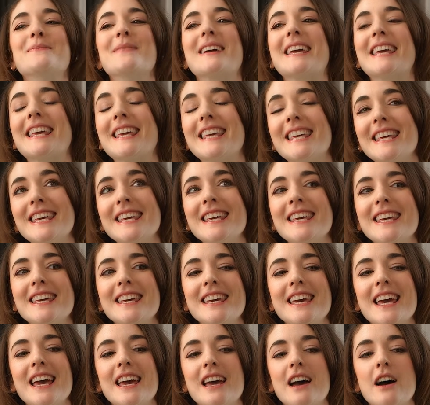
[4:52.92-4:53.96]

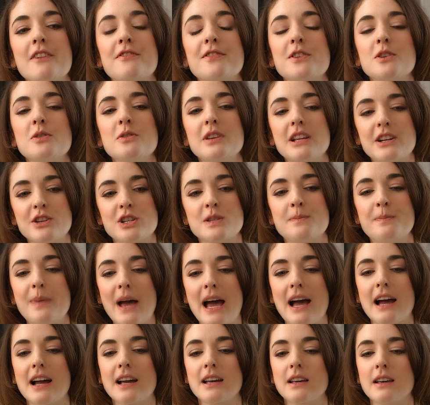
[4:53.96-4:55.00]
he, a few years
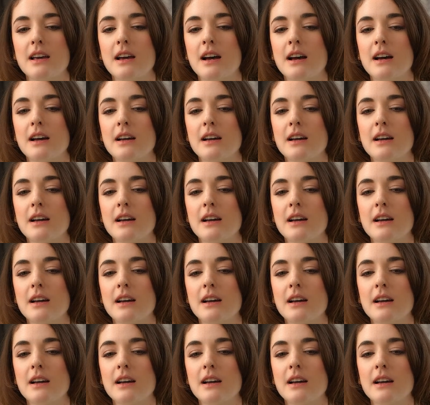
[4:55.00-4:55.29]
back,